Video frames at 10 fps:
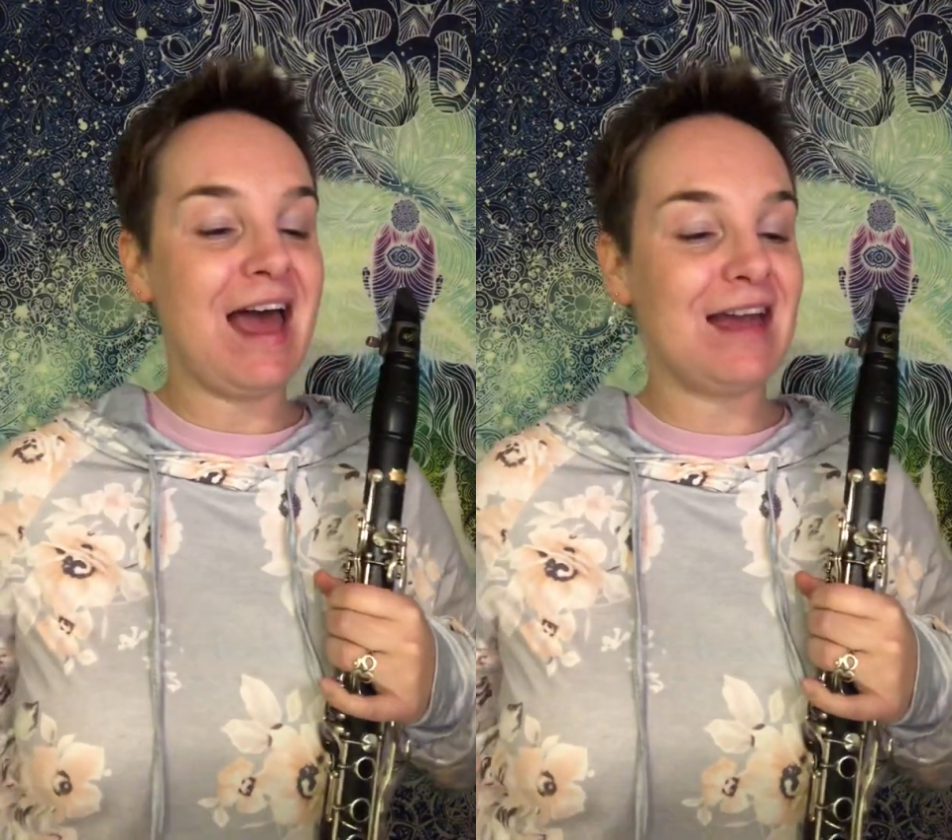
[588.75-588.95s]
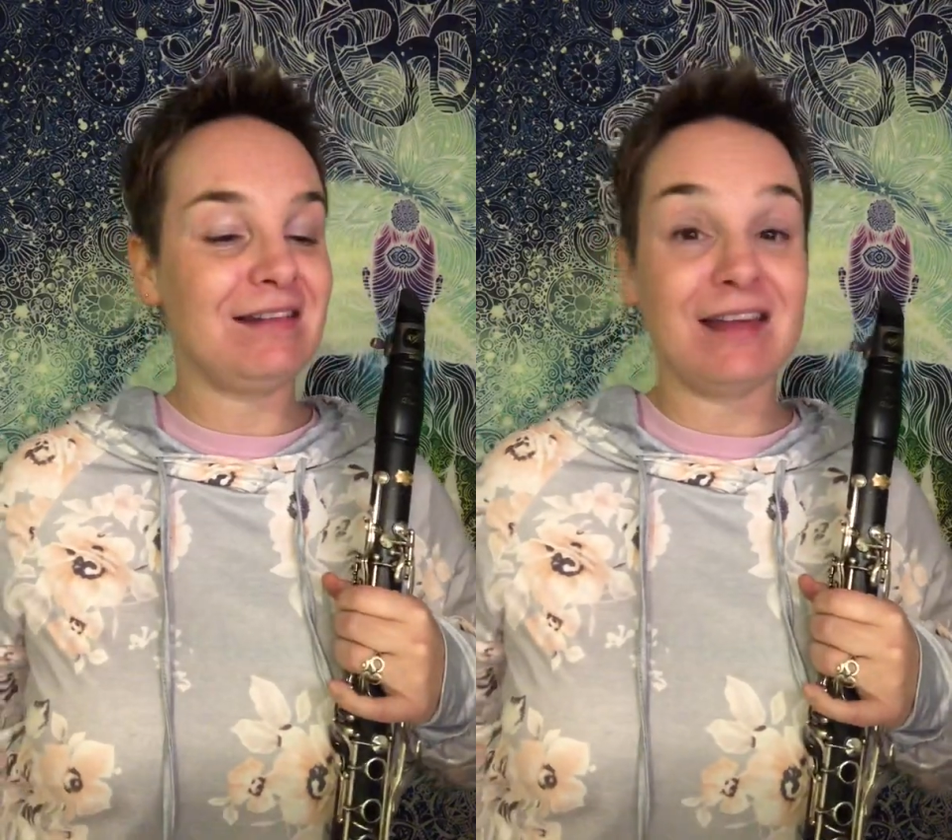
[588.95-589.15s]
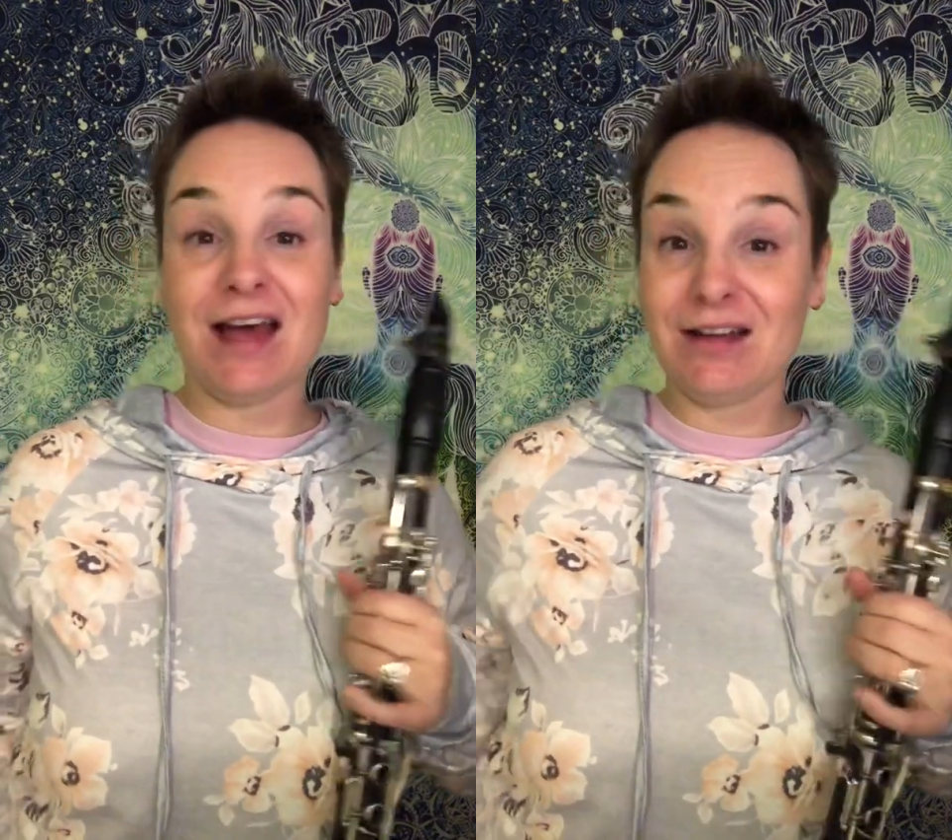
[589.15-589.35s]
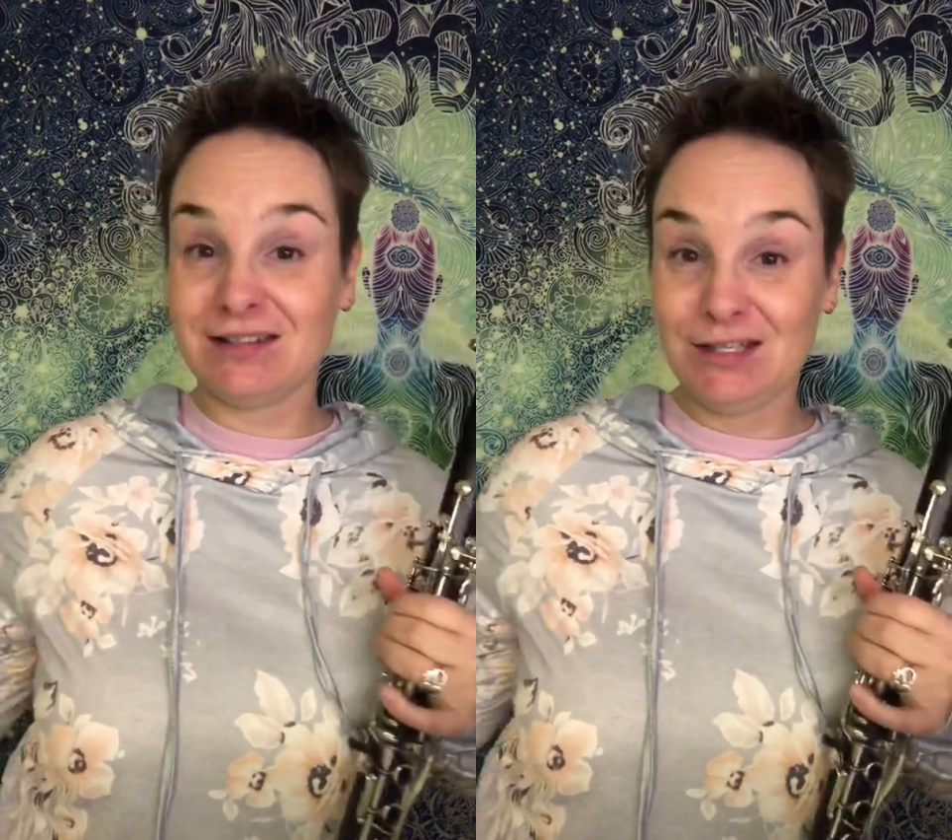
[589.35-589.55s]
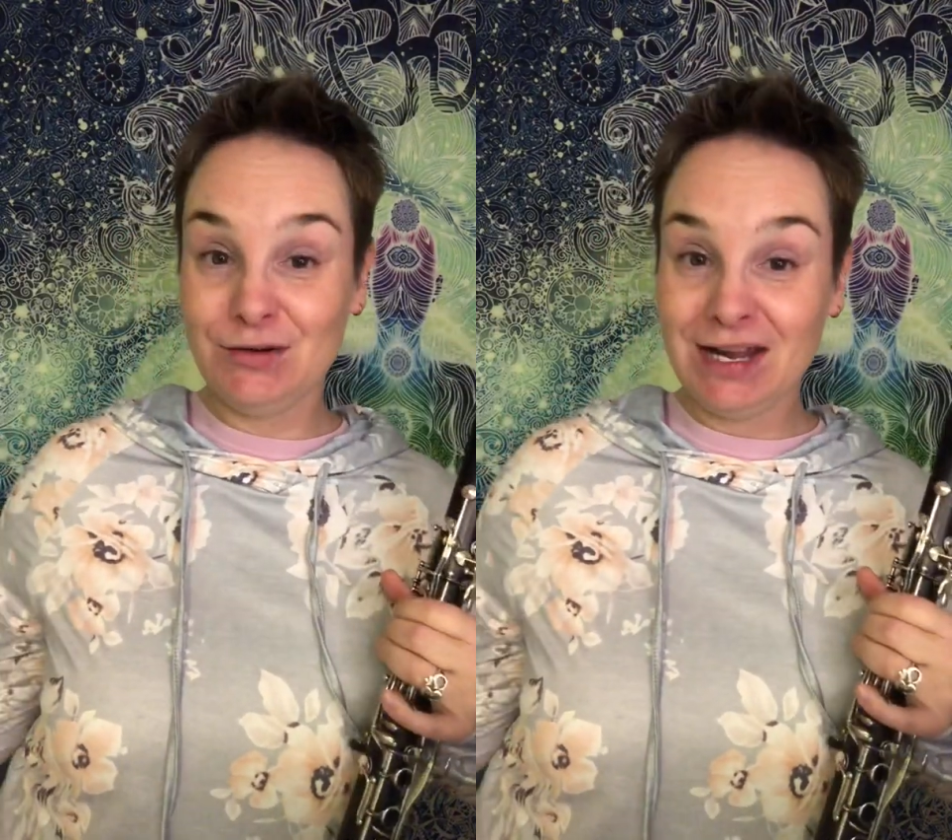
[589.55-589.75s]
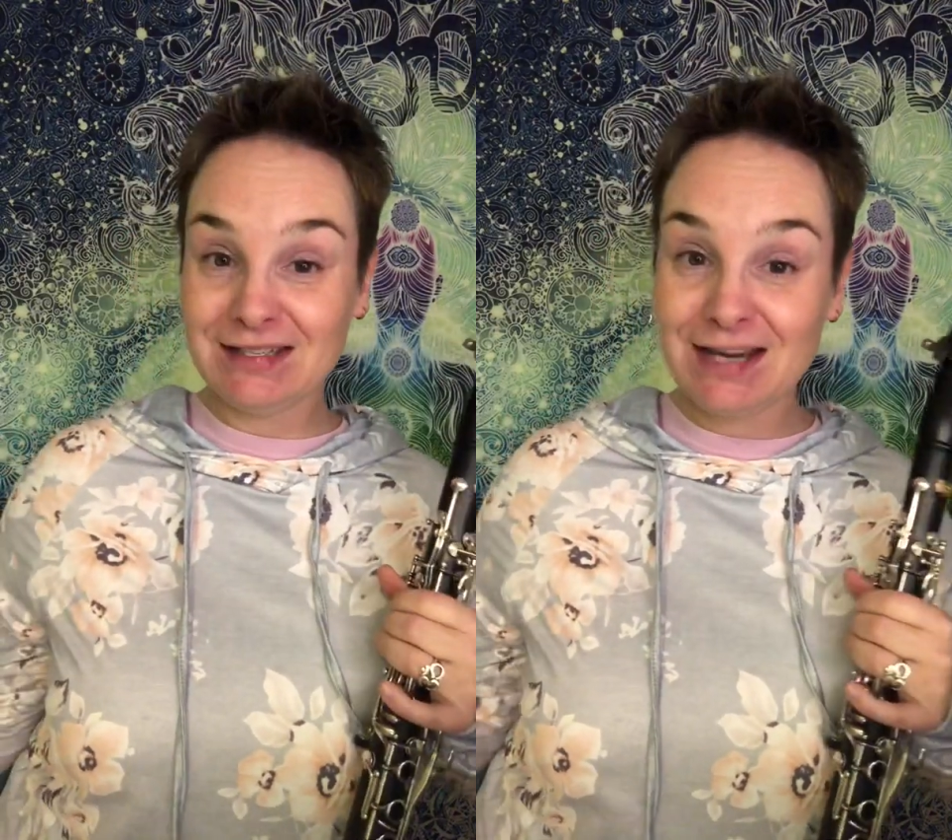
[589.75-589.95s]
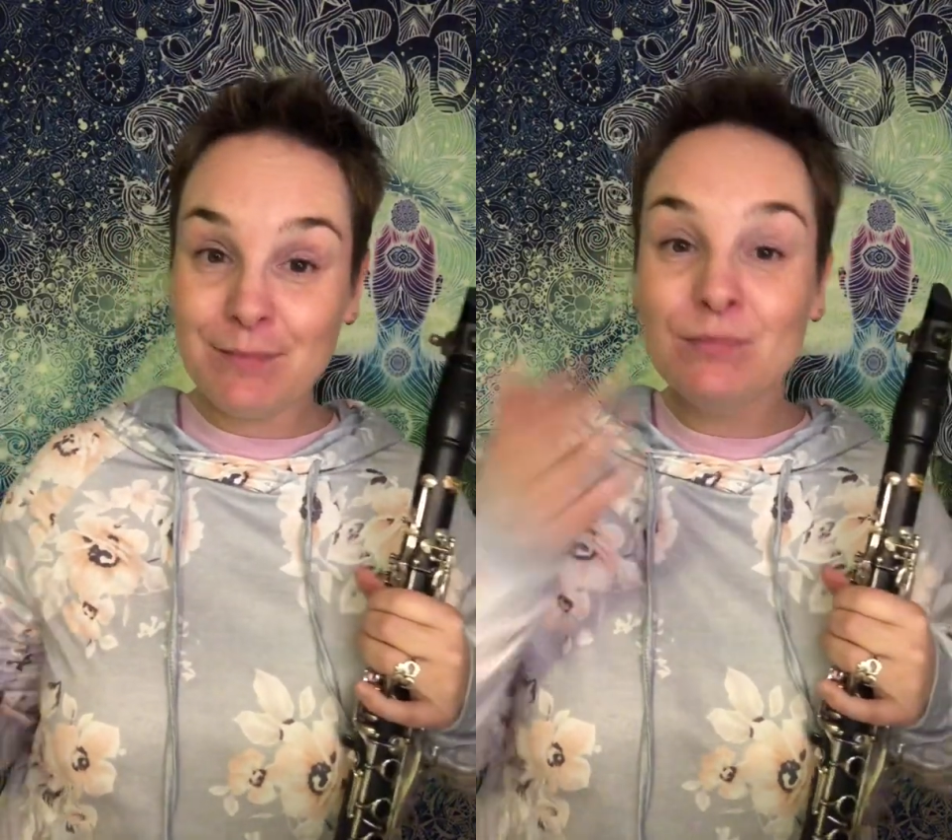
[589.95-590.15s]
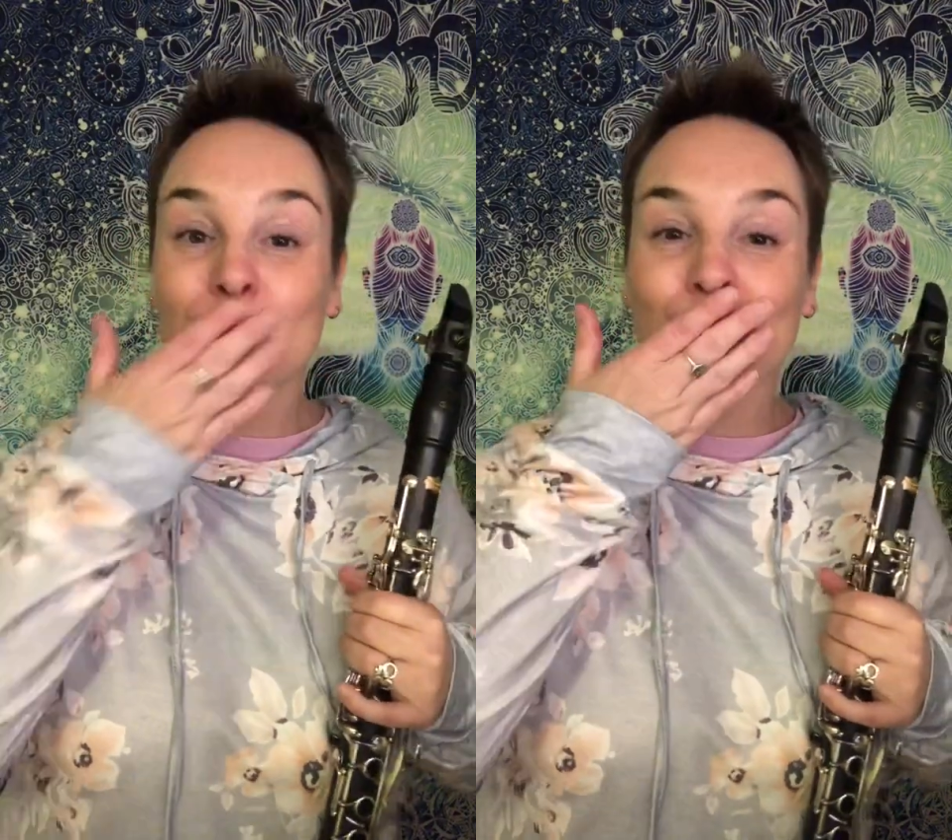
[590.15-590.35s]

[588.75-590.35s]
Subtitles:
and I'll see you next time.